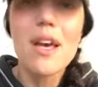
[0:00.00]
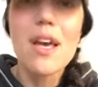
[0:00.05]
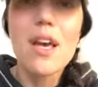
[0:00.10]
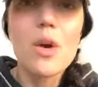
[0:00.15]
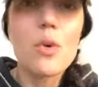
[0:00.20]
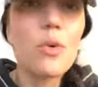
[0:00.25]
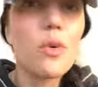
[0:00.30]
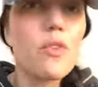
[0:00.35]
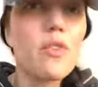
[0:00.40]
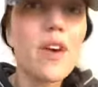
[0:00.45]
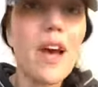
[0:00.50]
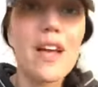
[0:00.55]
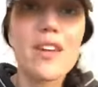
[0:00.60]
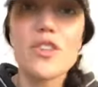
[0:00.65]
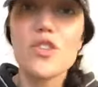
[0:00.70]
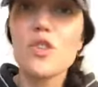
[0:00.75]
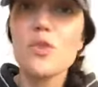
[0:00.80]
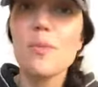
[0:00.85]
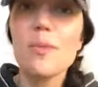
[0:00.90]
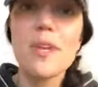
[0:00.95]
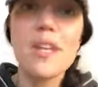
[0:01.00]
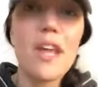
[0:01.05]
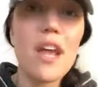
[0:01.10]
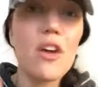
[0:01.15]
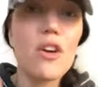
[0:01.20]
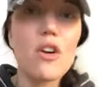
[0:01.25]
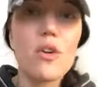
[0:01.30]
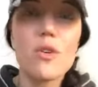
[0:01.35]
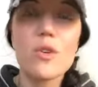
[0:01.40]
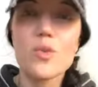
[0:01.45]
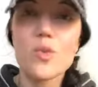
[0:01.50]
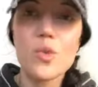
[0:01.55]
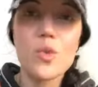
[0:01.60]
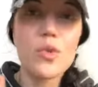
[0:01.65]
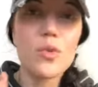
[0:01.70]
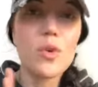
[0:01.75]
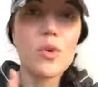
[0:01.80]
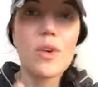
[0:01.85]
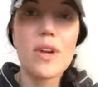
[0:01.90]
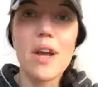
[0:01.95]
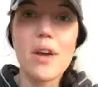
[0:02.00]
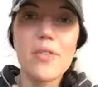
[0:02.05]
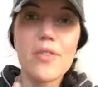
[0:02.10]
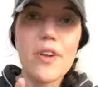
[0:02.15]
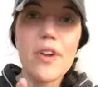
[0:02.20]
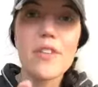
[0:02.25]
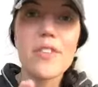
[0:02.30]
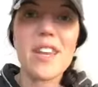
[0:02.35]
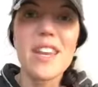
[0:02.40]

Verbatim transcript: when we've got too many arrows we're throwing out there